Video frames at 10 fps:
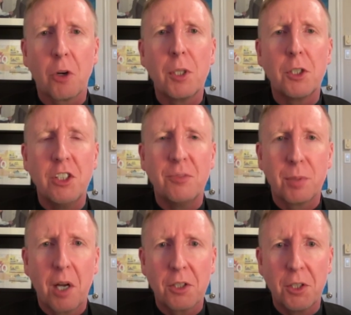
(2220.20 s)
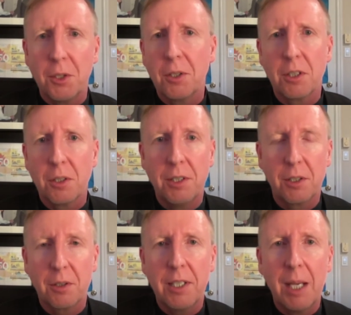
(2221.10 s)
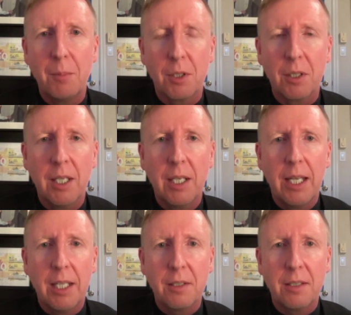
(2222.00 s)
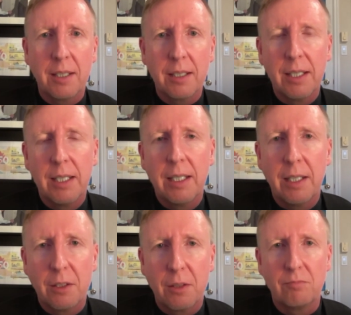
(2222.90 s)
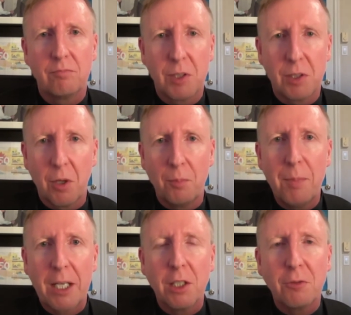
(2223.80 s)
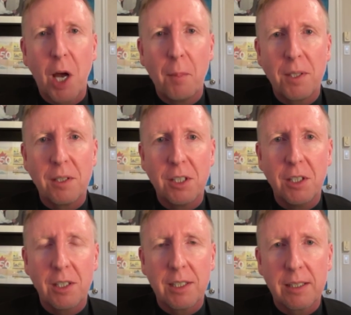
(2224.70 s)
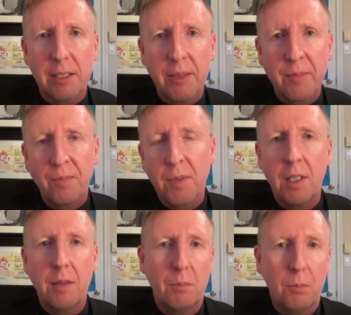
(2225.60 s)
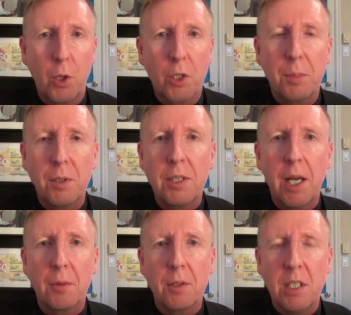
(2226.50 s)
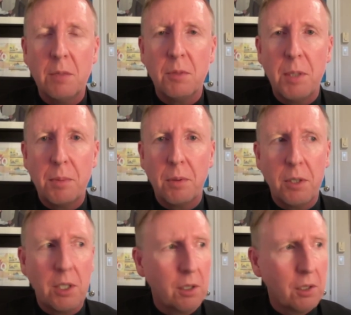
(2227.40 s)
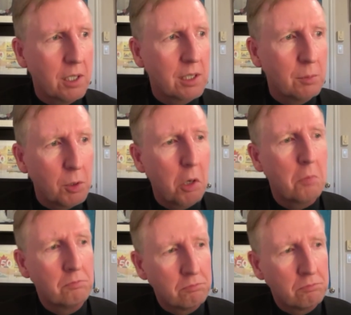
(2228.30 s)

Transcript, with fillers: former chief prosecutor. So he certainly came to his uh, his sort of medal of competency. Honestly, he worked to put together a team of people He looked at them and go,